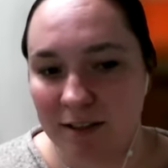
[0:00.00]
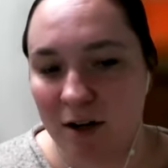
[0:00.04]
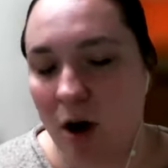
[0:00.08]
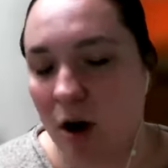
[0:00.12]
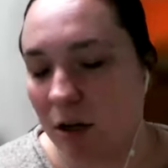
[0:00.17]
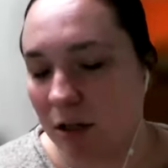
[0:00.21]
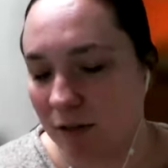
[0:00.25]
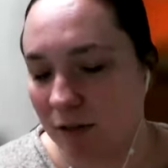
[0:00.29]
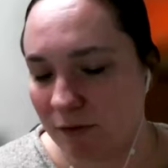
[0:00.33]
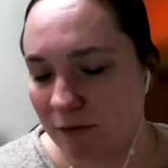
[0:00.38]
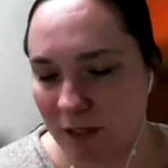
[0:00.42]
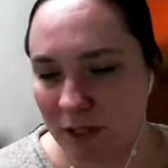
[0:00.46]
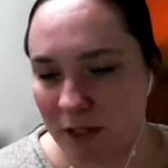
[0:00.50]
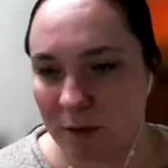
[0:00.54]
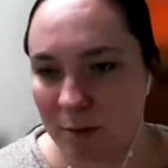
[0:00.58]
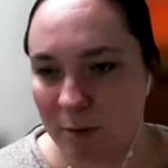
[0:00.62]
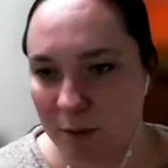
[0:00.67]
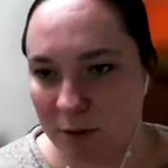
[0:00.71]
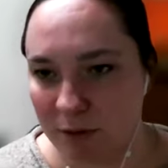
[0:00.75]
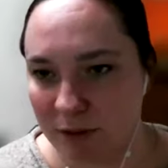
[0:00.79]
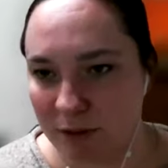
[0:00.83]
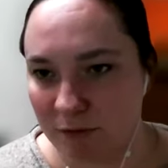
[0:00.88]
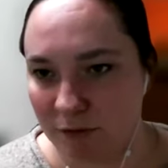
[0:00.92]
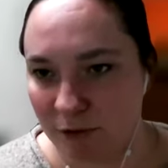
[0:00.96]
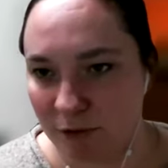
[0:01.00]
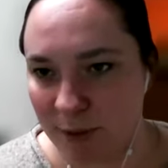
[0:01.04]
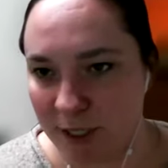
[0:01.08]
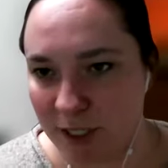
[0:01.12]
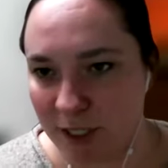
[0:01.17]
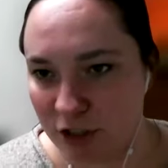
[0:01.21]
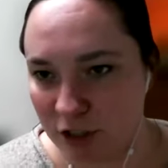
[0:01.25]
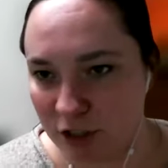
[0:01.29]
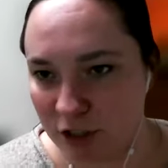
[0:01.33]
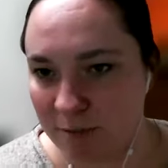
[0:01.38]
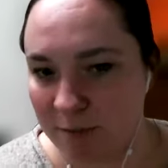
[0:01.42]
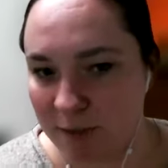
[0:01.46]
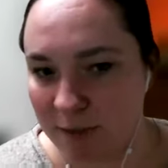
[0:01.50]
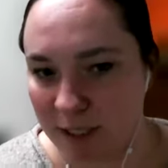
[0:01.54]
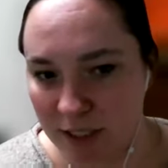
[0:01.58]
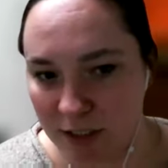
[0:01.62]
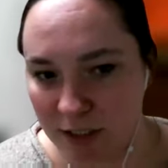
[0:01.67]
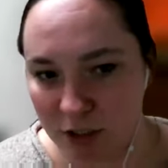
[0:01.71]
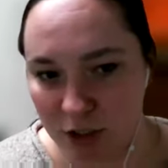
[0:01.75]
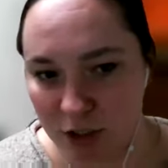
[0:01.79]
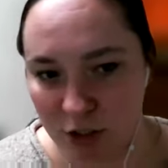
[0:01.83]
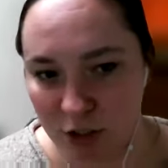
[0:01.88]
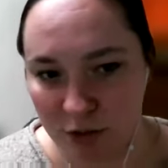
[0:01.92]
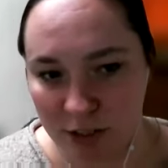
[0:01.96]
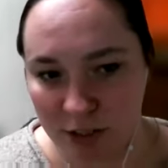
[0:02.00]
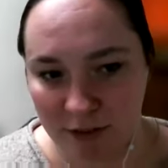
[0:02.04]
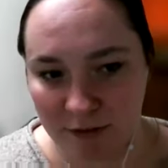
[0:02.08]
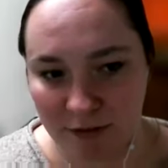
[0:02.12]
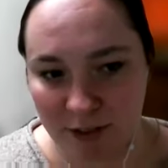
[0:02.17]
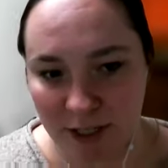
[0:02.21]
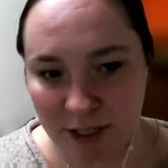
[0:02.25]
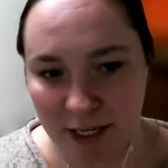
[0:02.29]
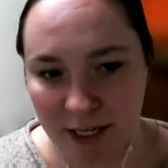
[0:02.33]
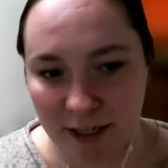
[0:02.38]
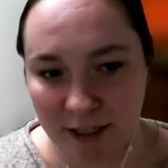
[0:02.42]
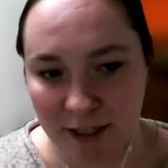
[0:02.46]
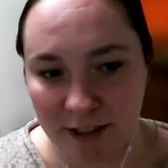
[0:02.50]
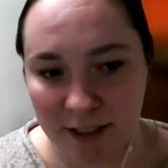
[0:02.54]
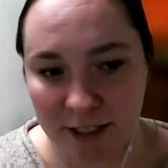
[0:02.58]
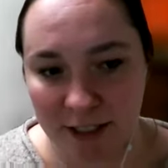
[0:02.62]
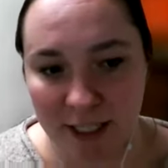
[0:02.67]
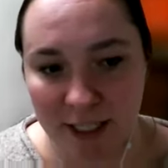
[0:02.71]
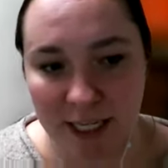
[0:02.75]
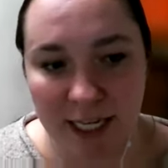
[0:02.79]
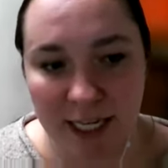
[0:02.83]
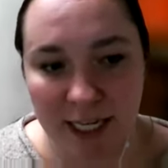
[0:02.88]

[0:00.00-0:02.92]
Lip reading: all available information and meet its duty of care.